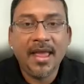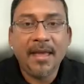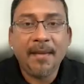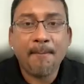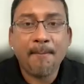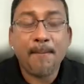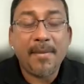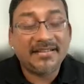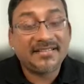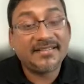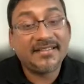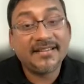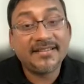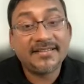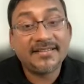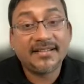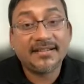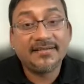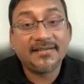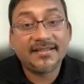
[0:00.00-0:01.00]
Messaging
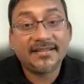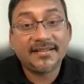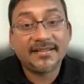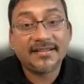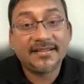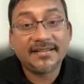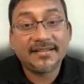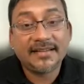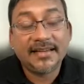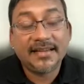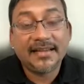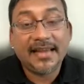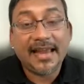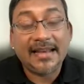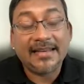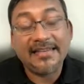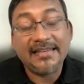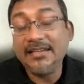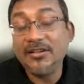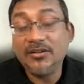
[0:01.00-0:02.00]
services,
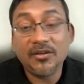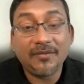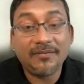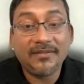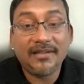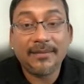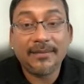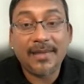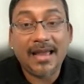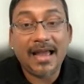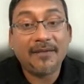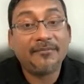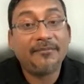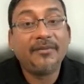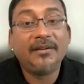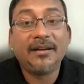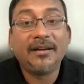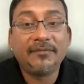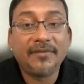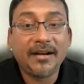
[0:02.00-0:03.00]
and each of them have
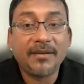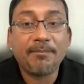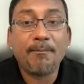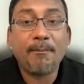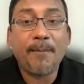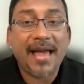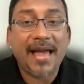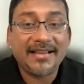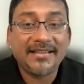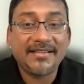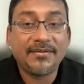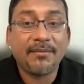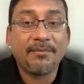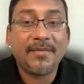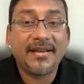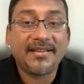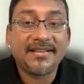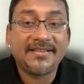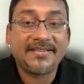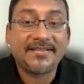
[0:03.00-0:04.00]
different maximum
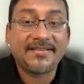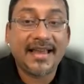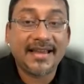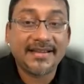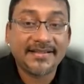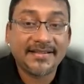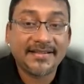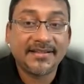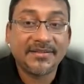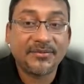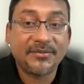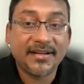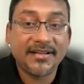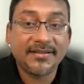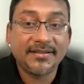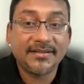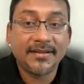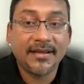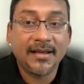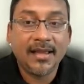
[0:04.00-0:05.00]
message size
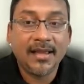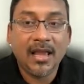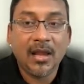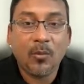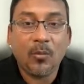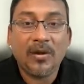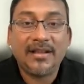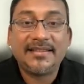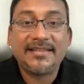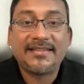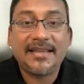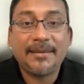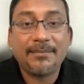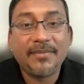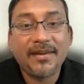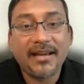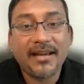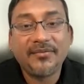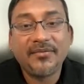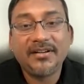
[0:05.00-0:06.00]
constraints, while some
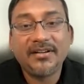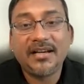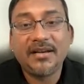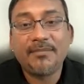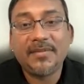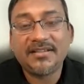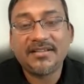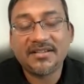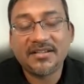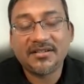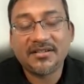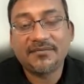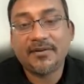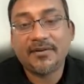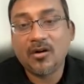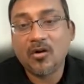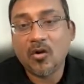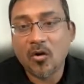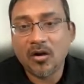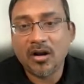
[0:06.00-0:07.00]
can retain messages
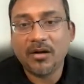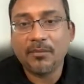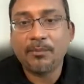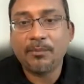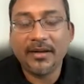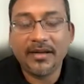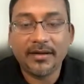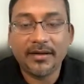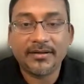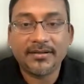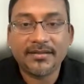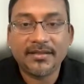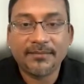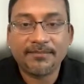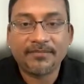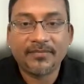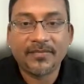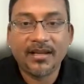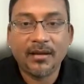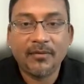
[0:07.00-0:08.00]
for longer periods.
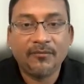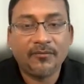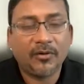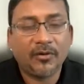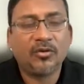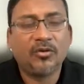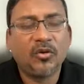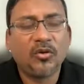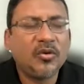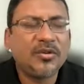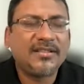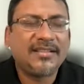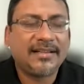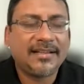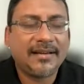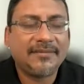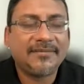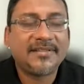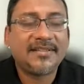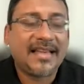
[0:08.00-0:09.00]
For those that
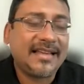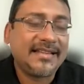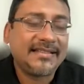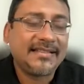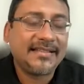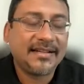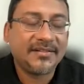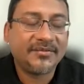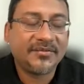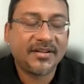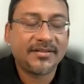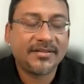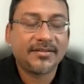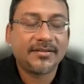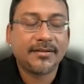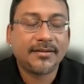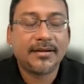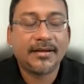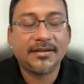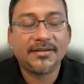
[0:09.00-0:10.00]
have size
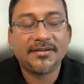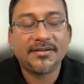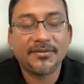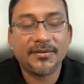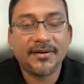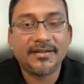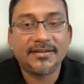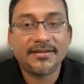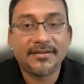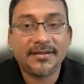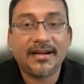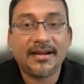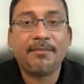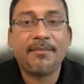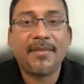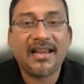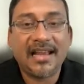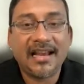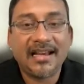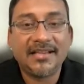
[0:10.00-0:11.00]
constraints, there are
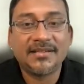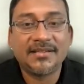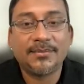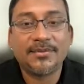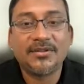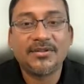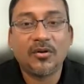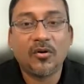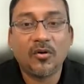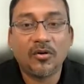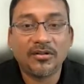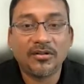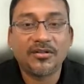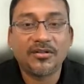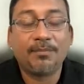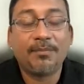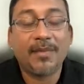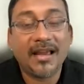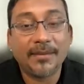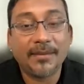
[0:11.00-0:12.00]
mechanisms to also
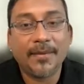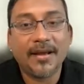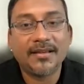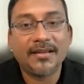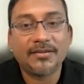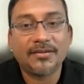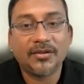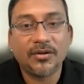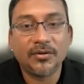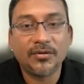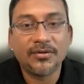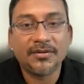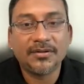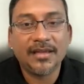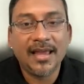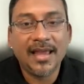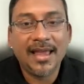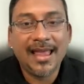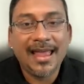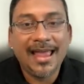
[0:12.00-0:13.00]
bypass those
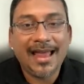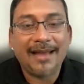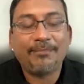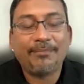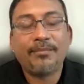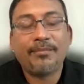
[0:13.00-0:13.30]
and